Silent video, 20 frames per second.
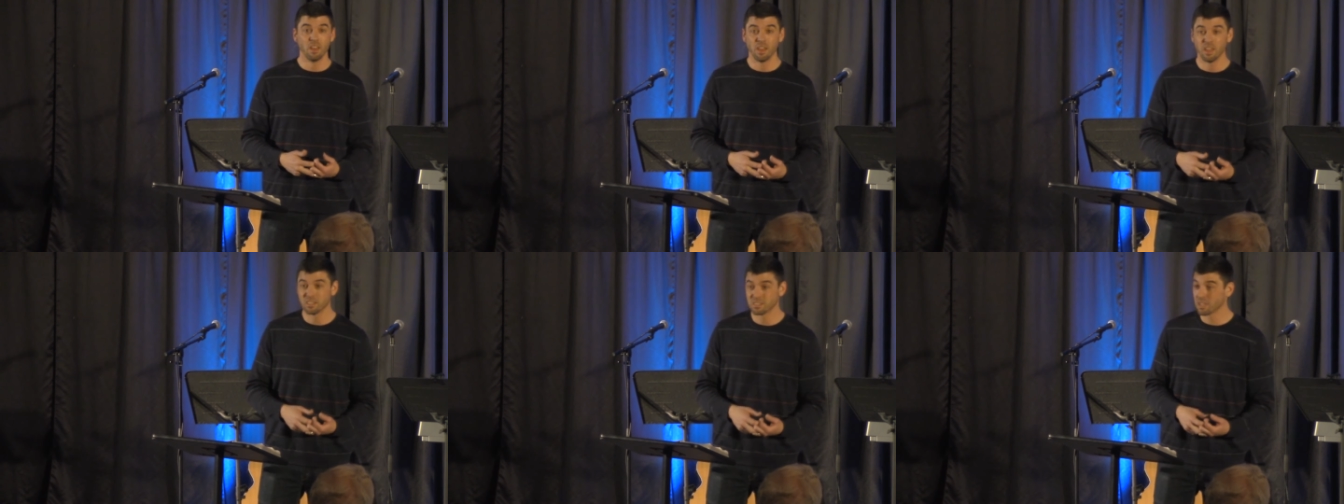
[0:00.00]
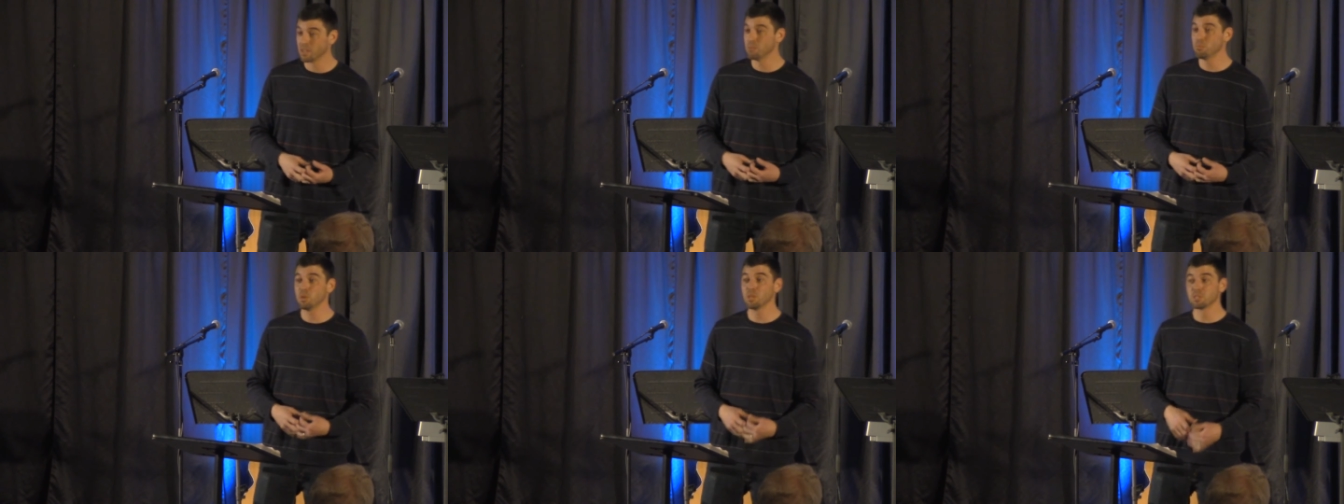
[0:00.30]
it's
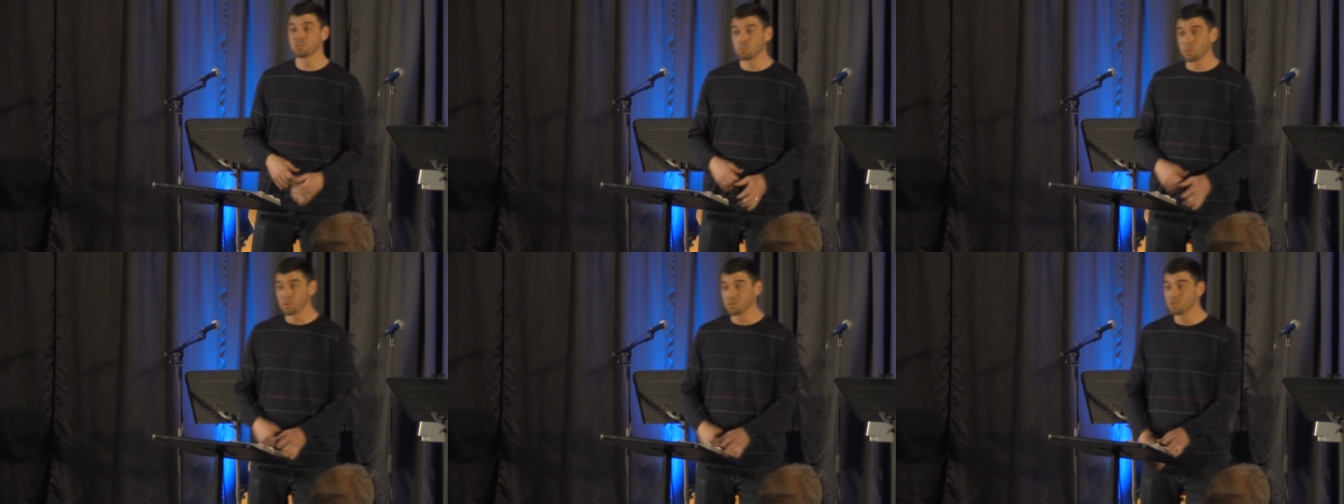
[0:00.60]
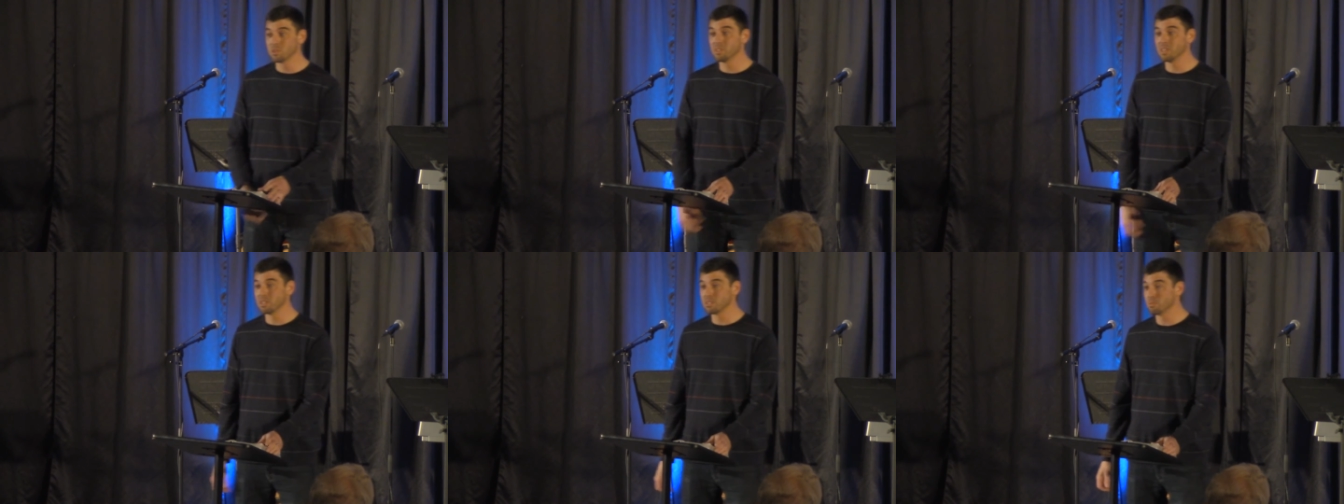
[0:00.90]
going to be a
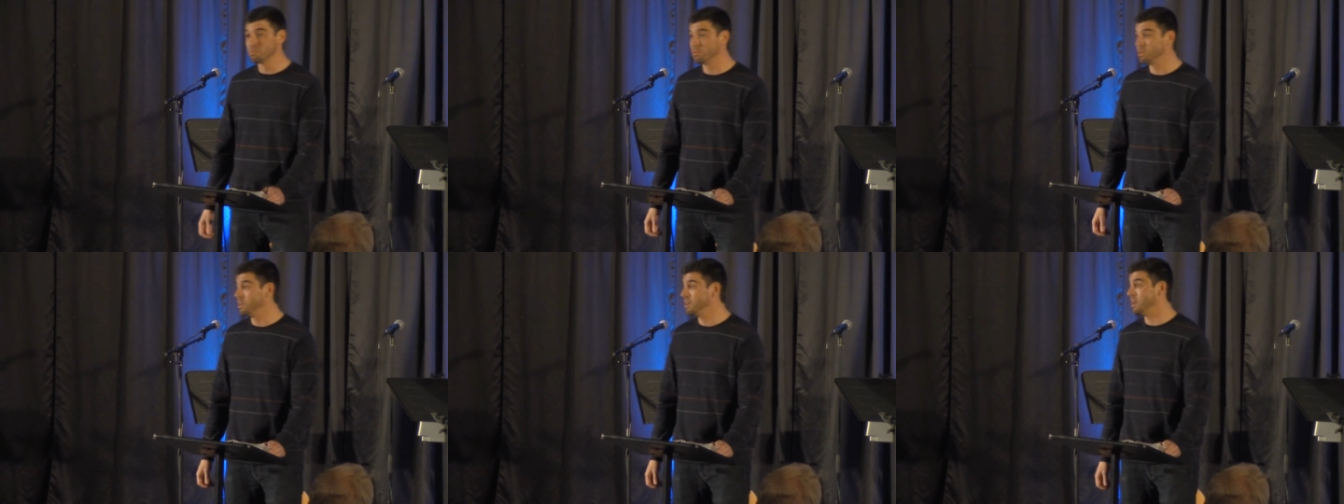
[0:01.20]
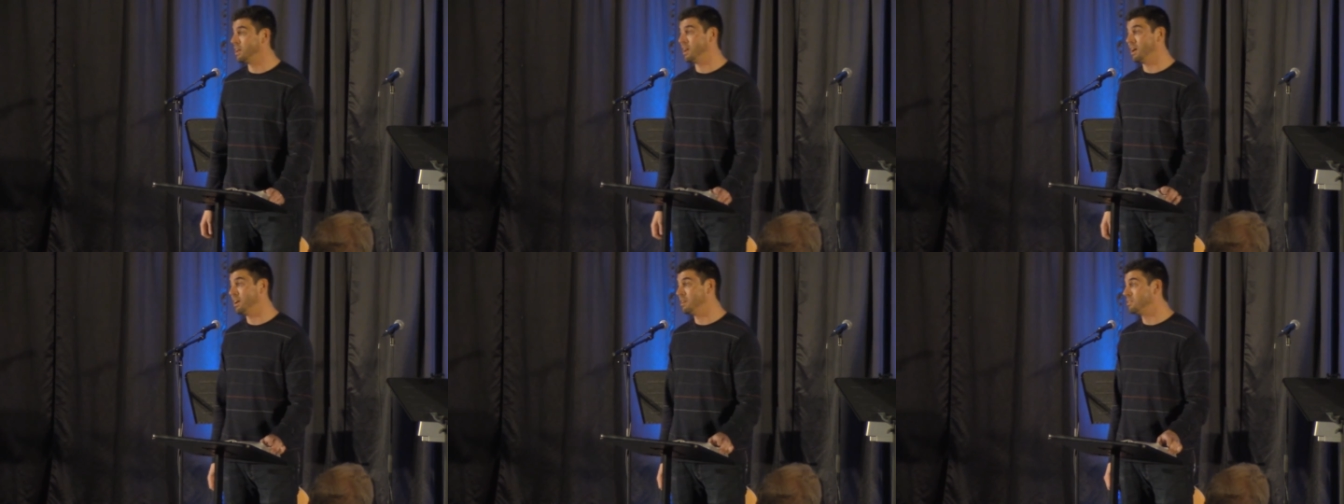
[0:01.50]
spiritual discipline,
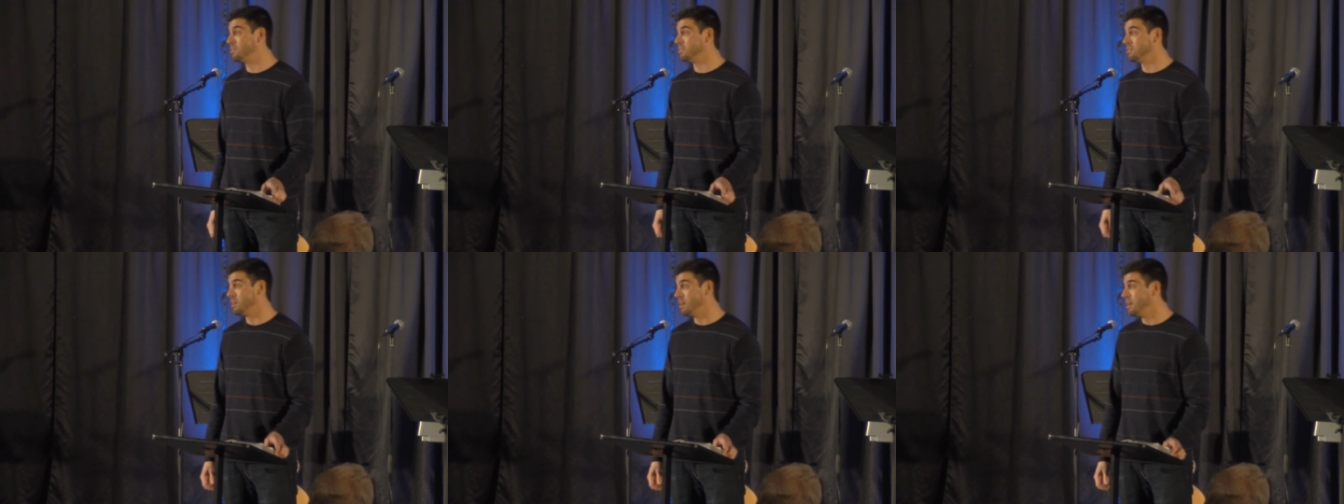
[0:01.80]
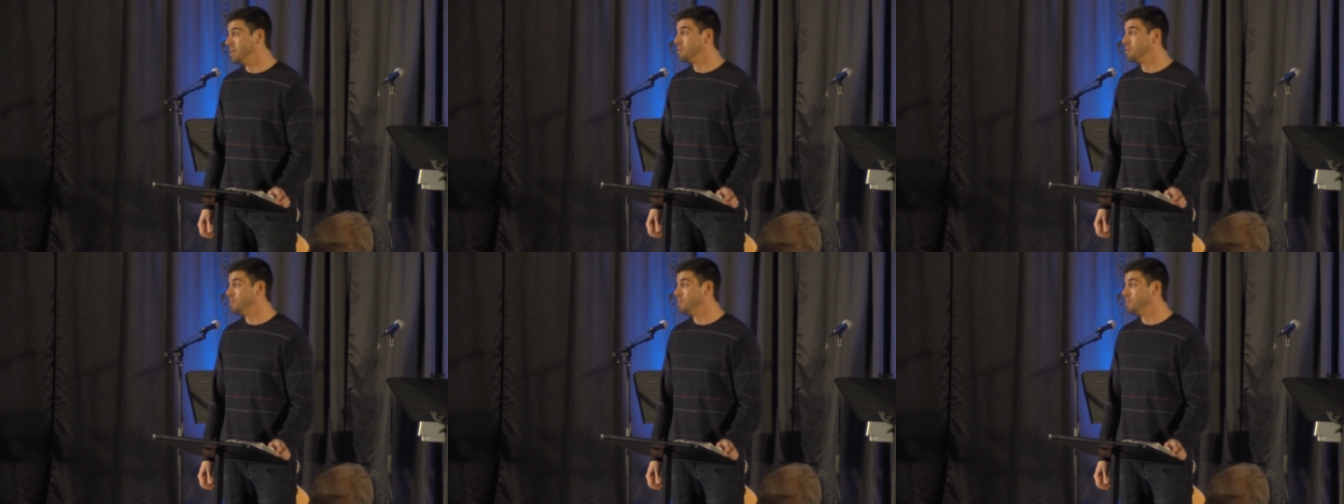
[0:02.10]
and I don't